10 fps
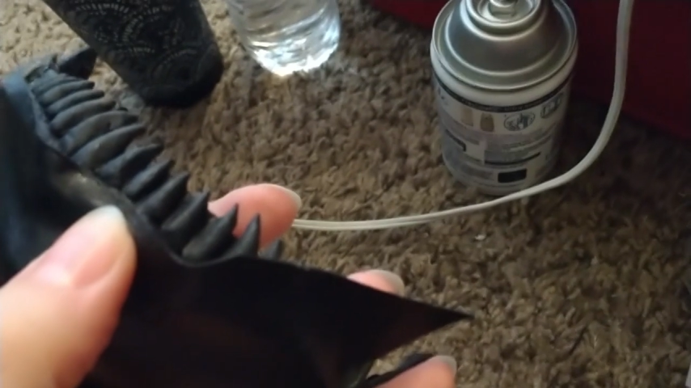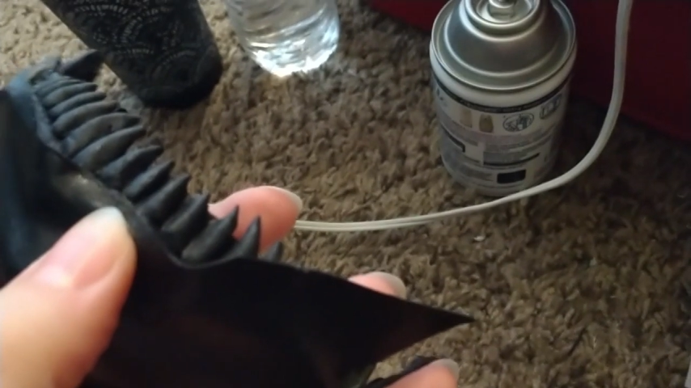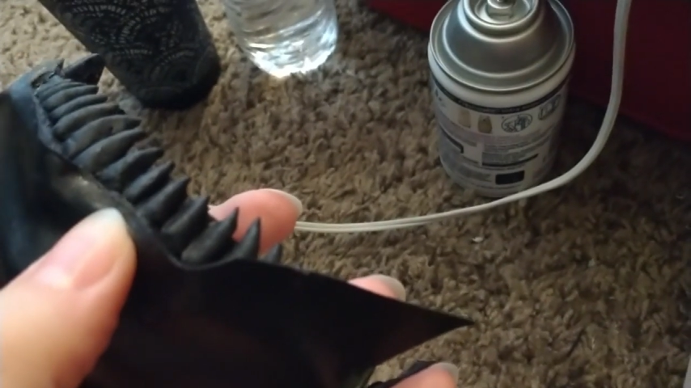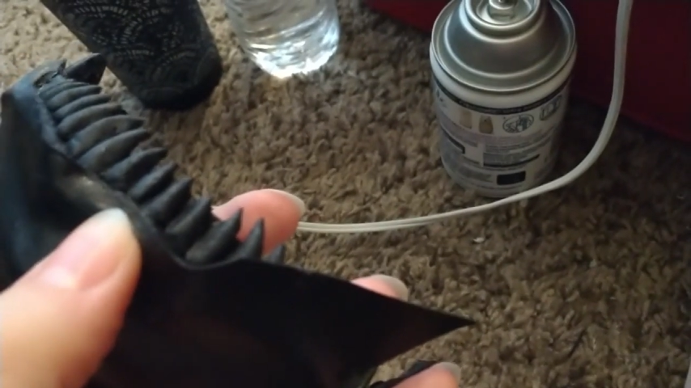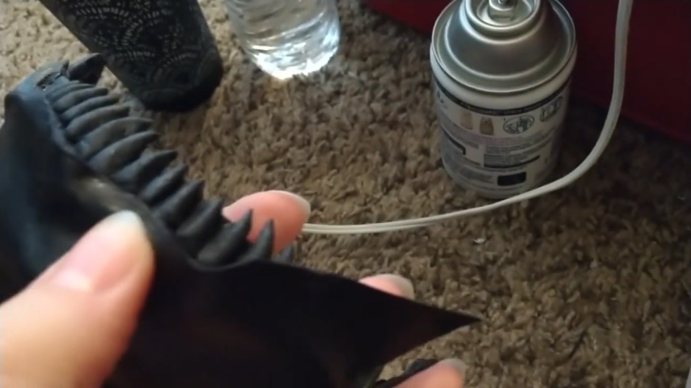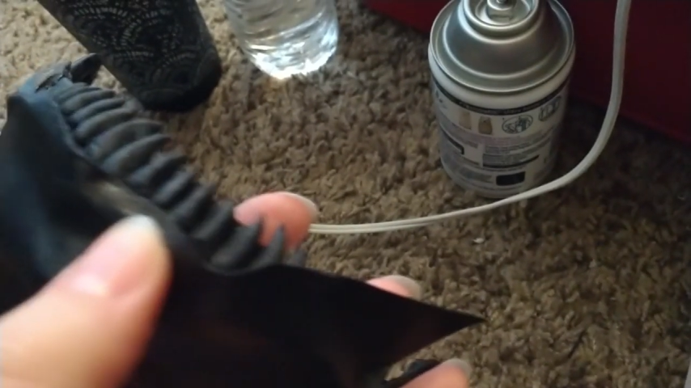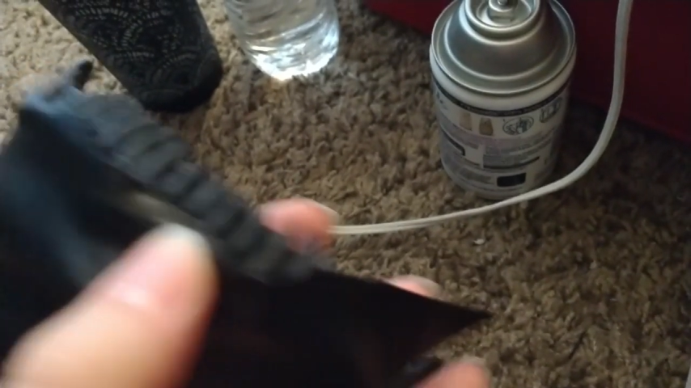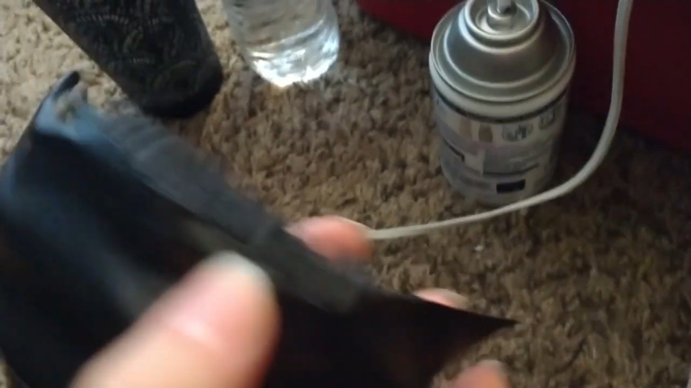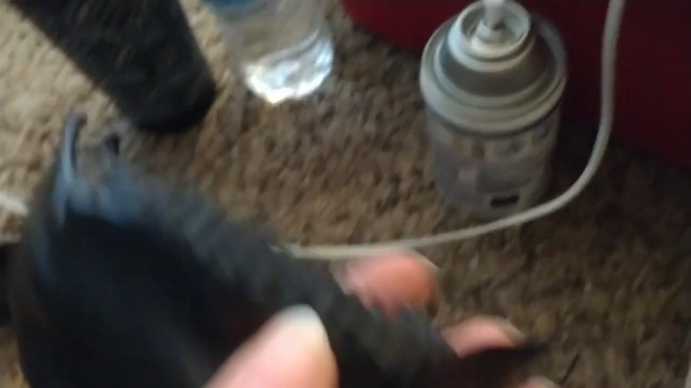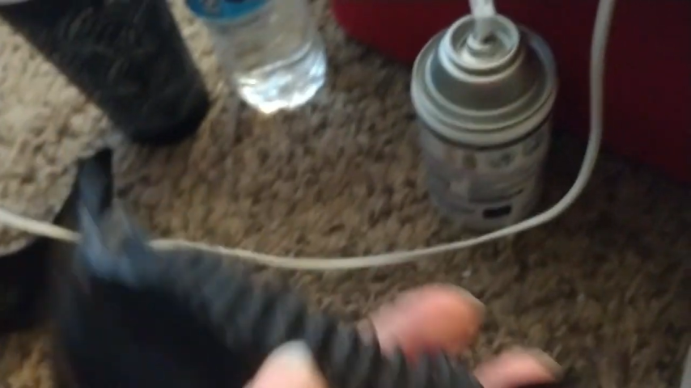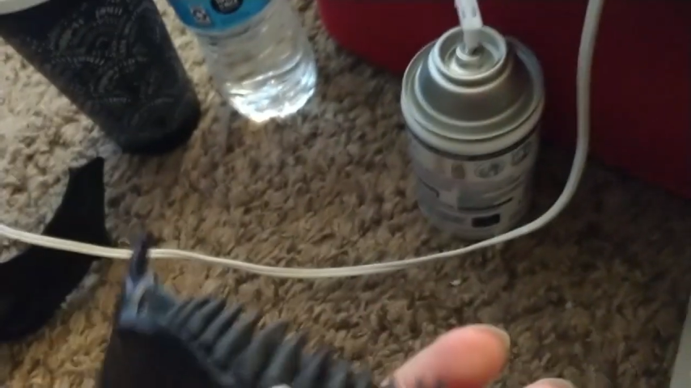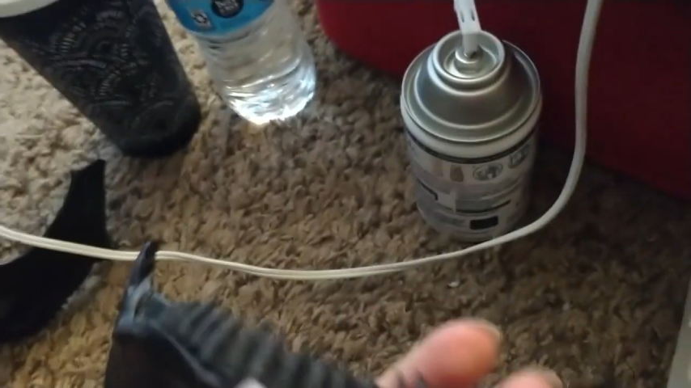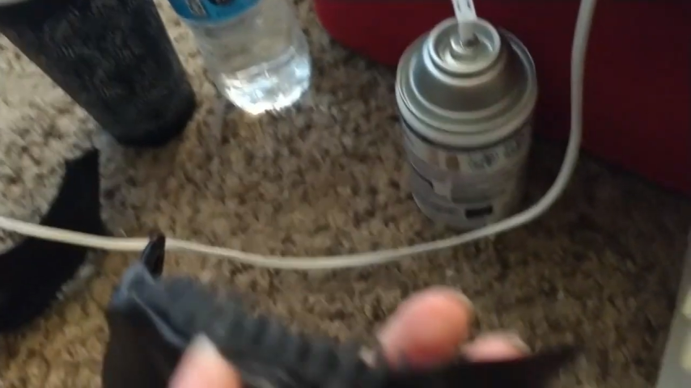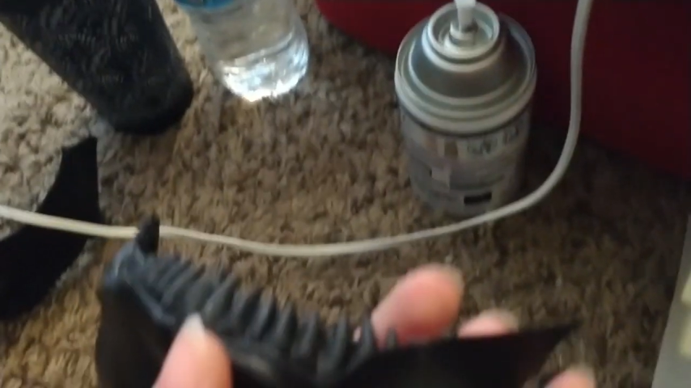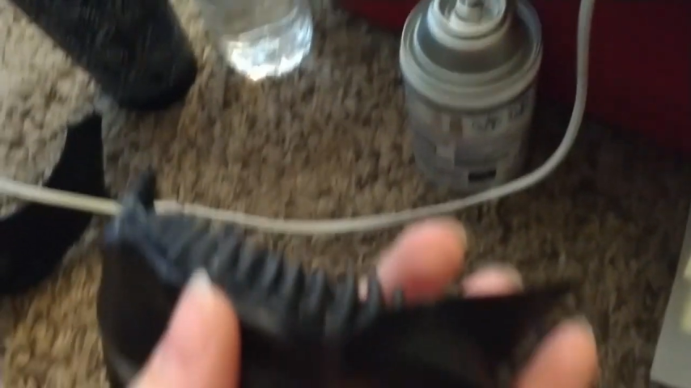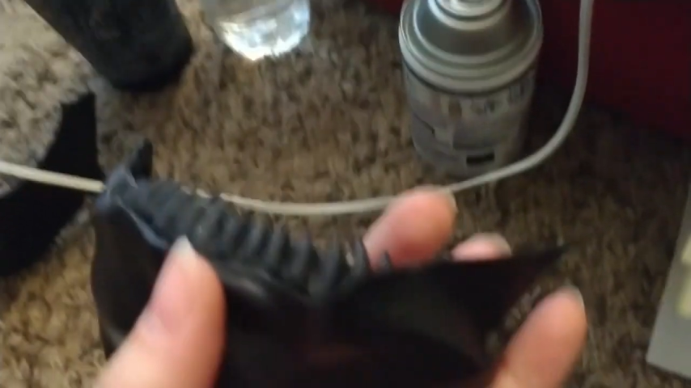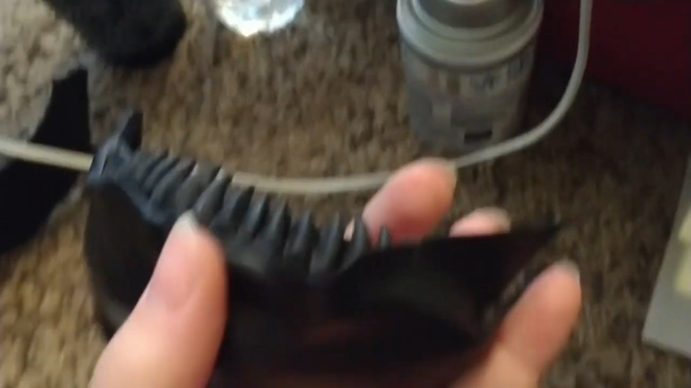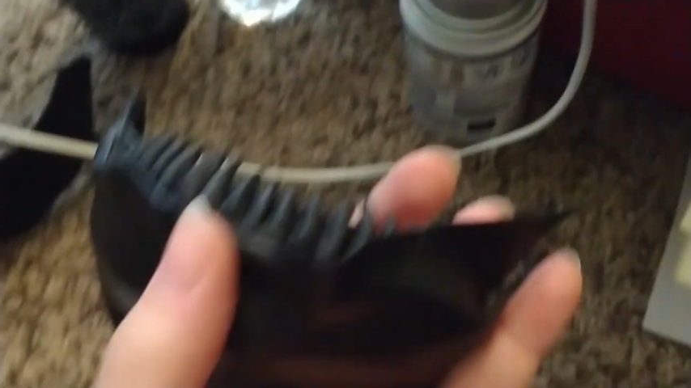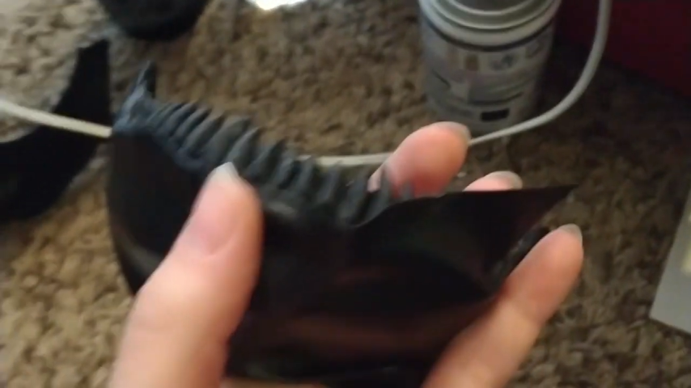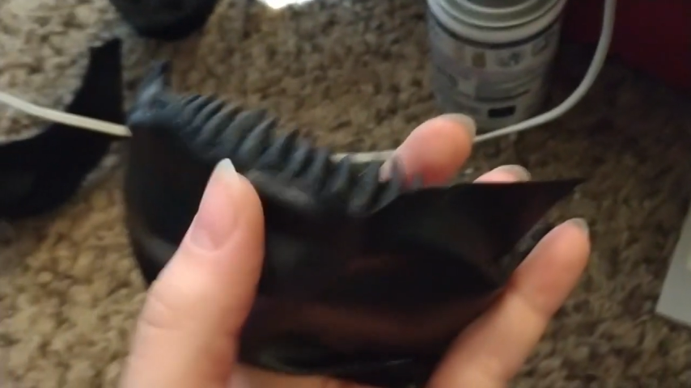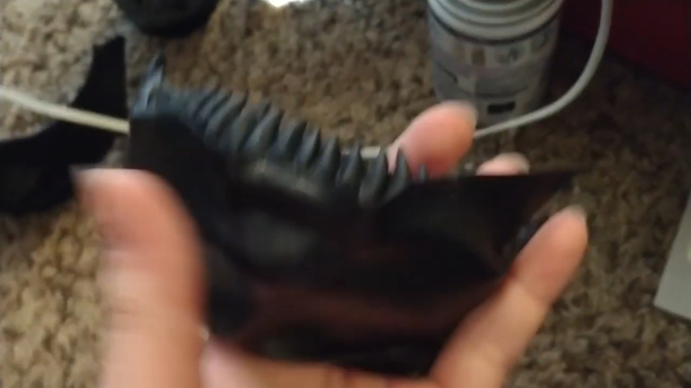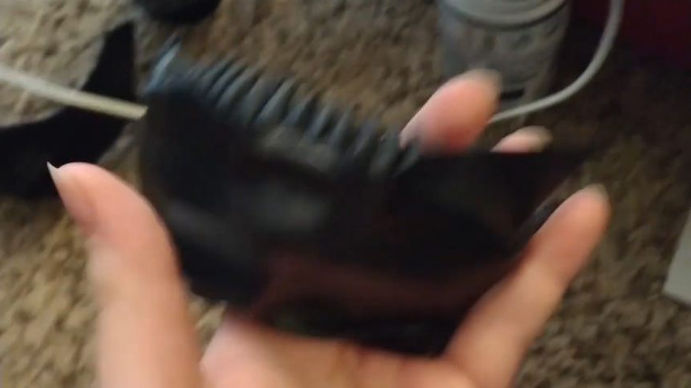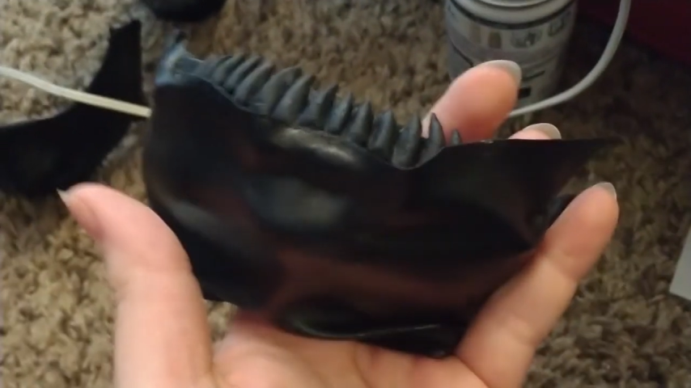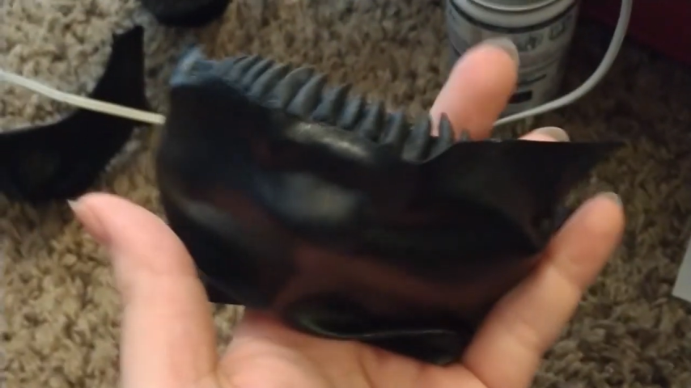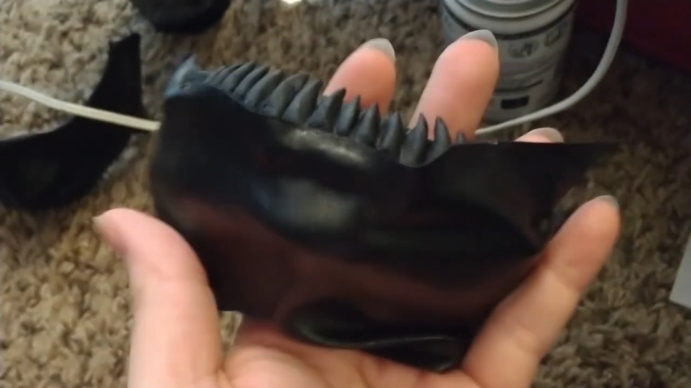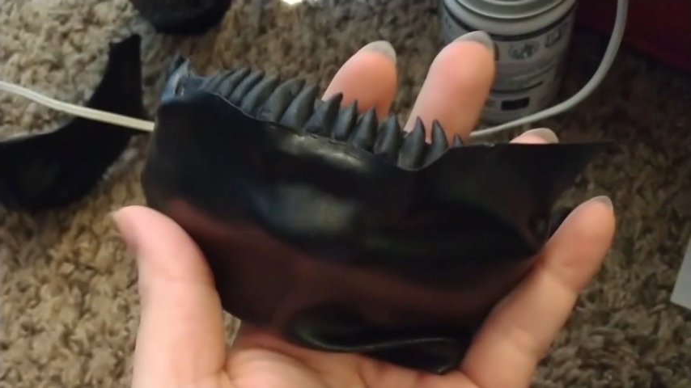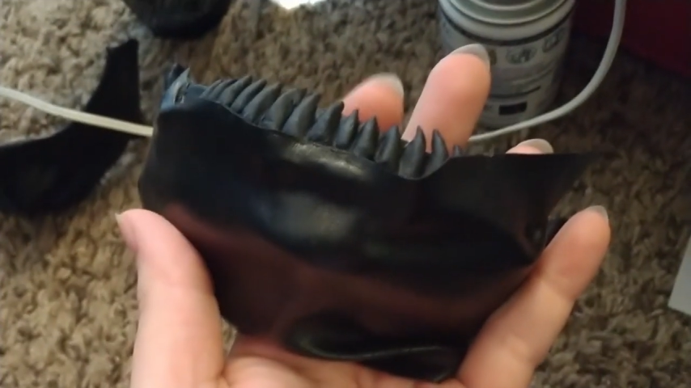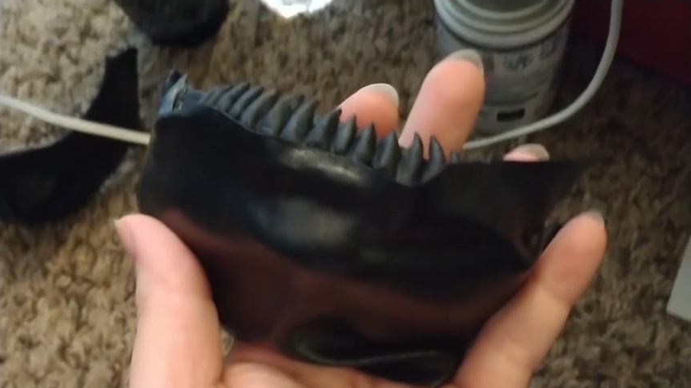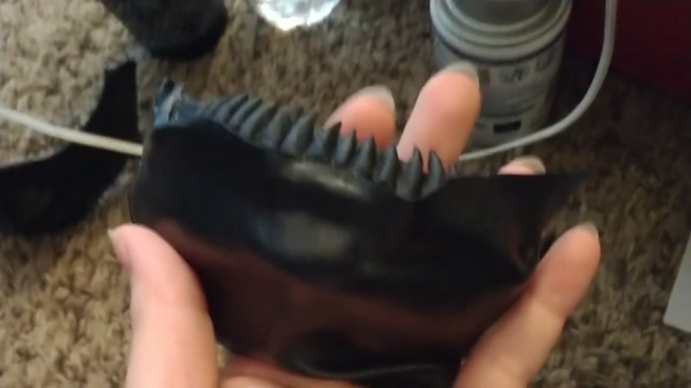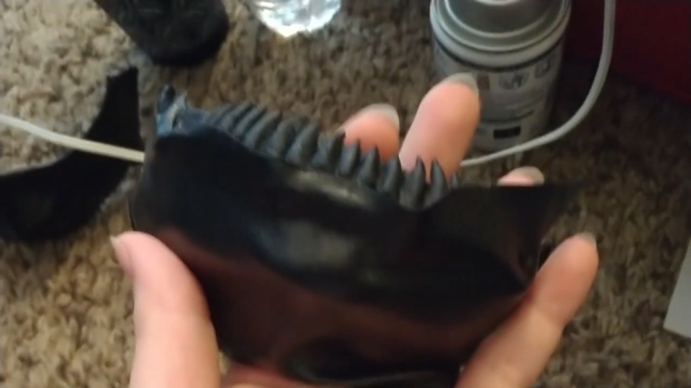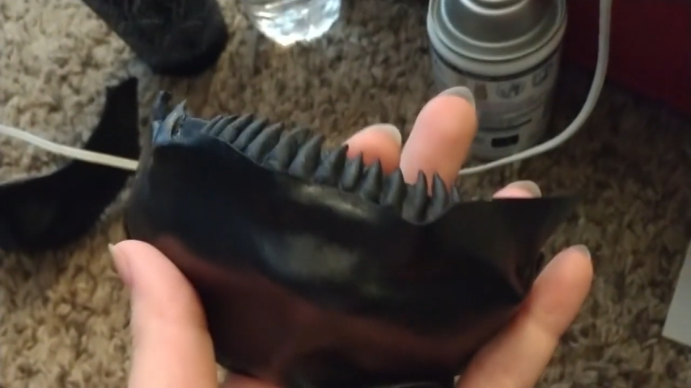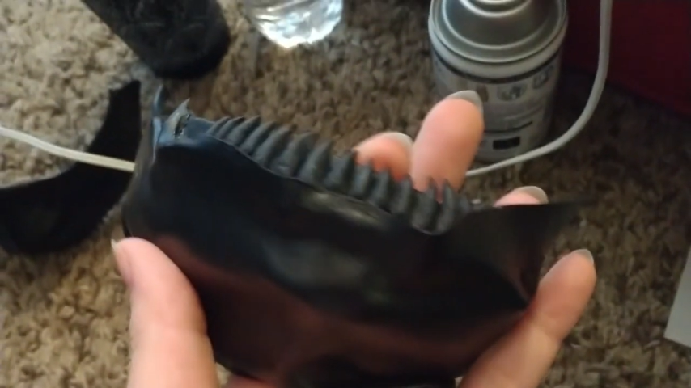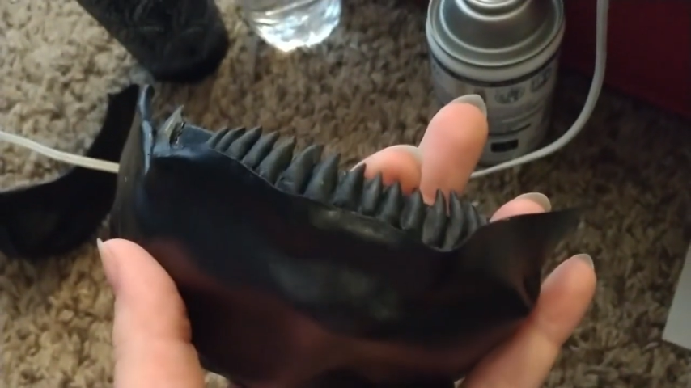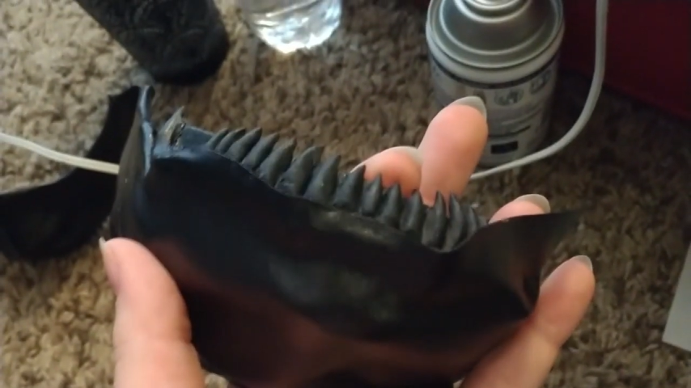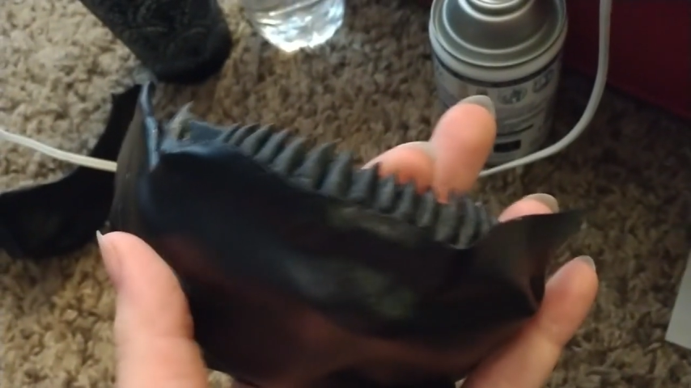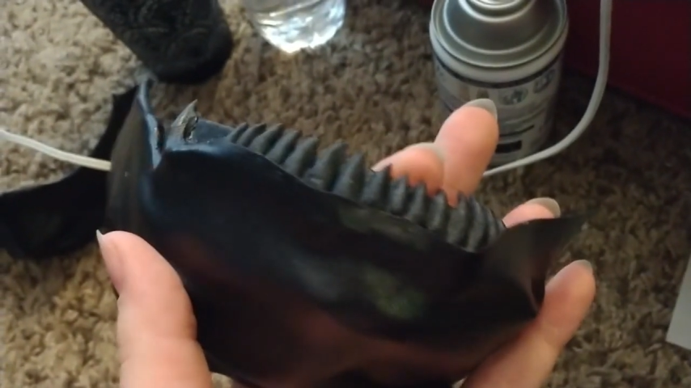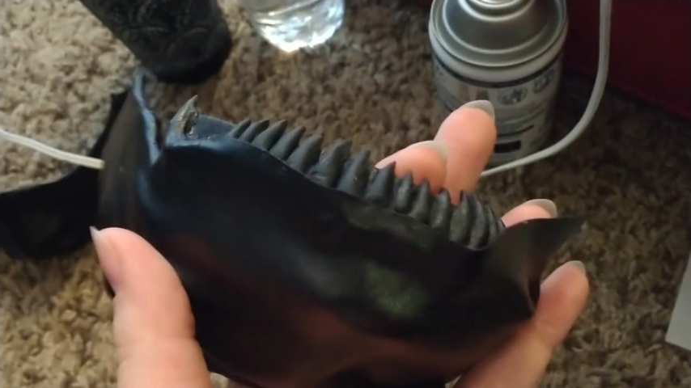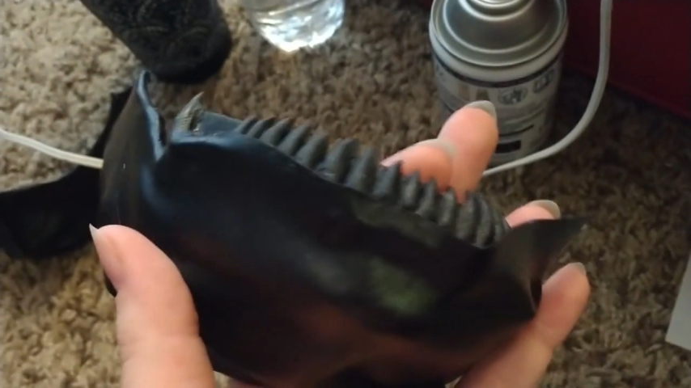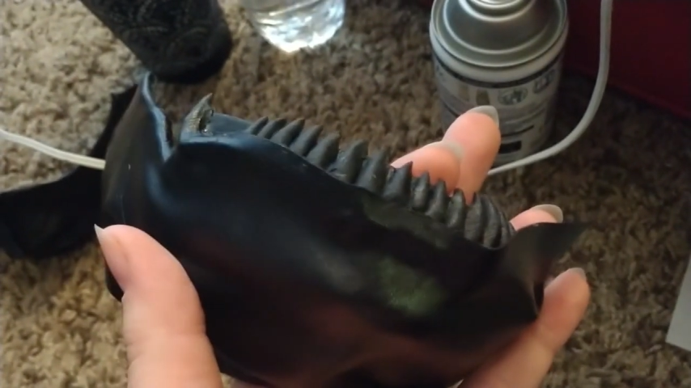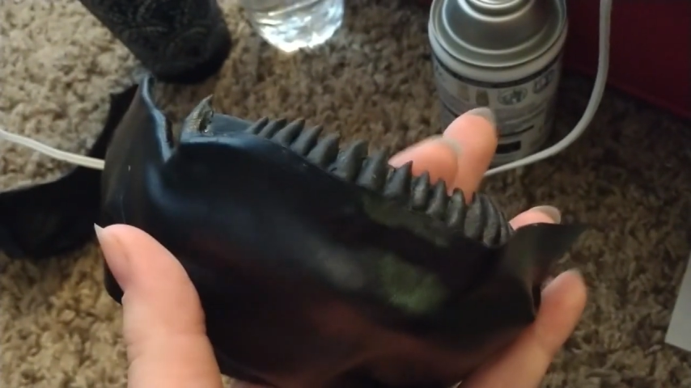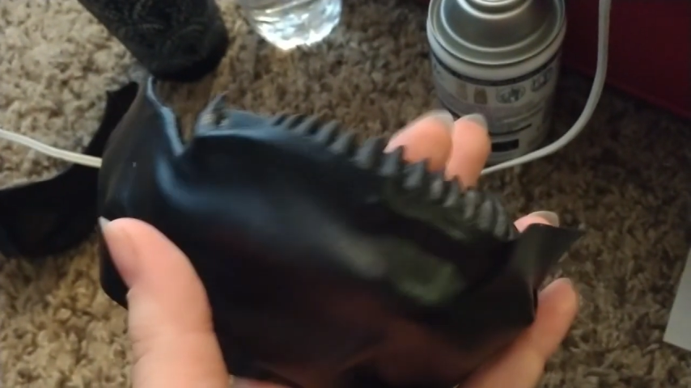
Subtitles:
(no speaker visible)